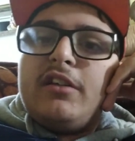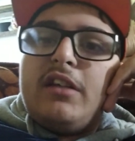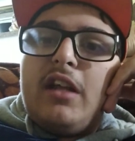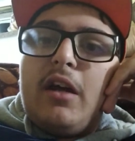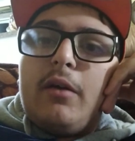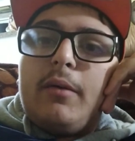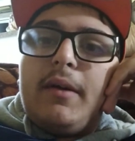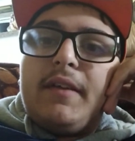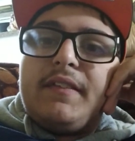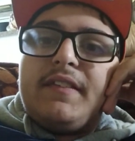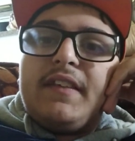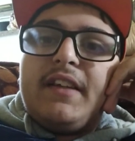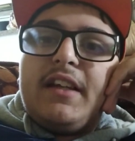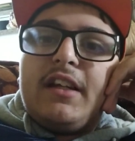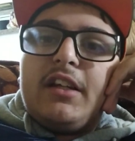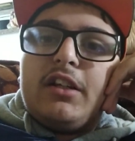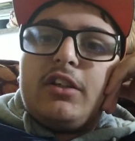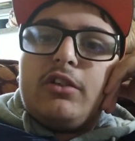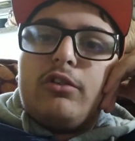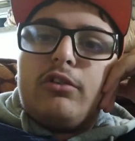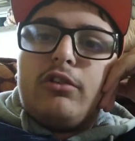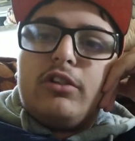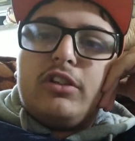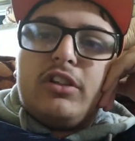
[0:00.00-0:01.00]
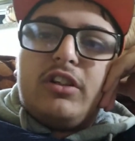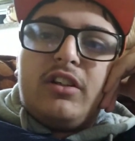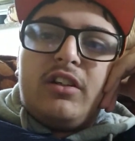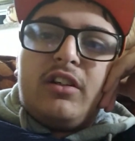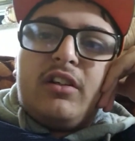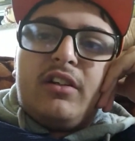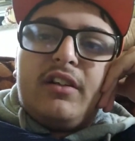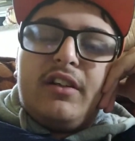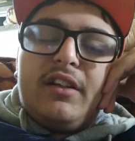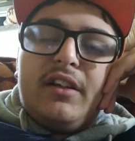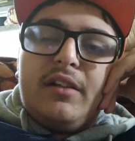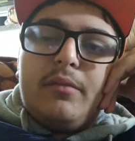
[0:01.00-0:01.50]
Now we have to get a
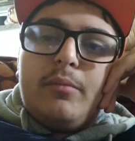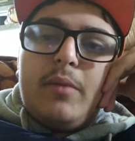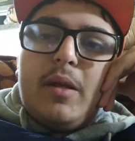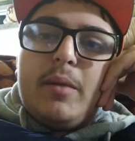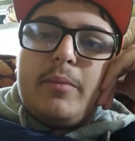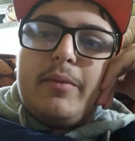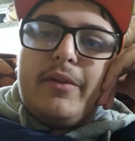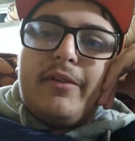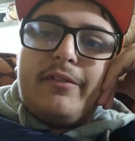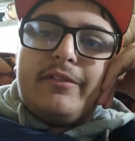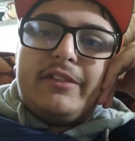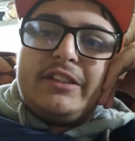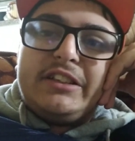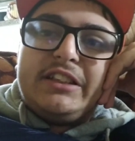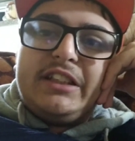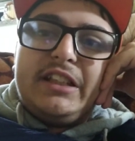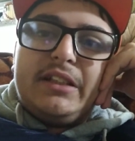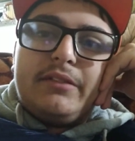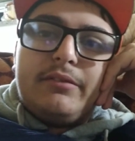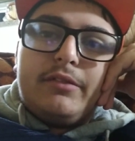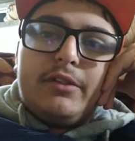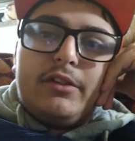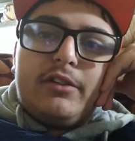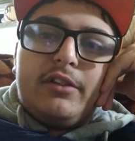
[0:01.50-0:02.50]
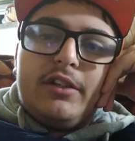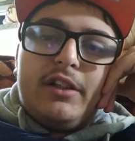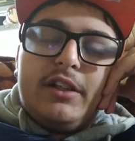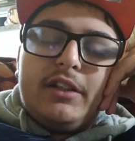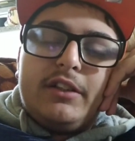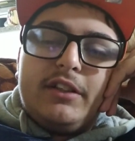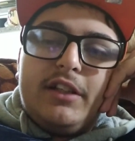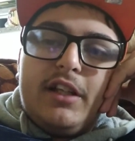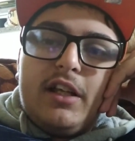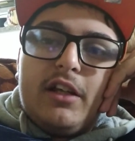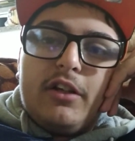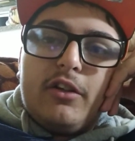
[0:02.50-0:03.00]
corner and maybe a receiver,
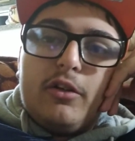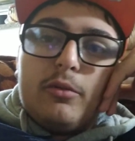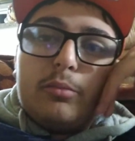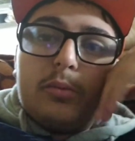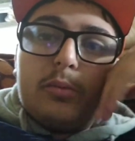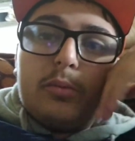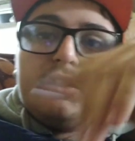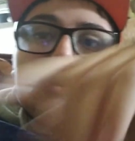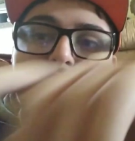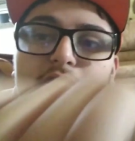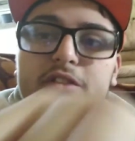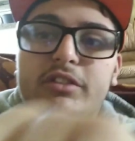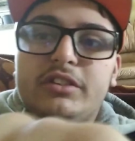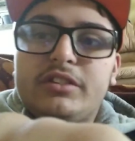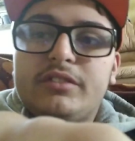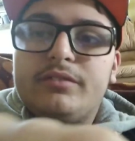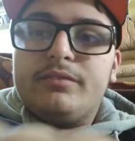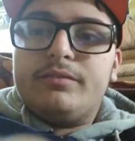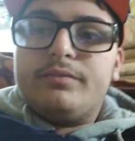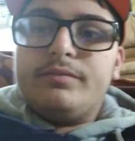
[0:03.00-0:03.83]
and yeah, go Broncos.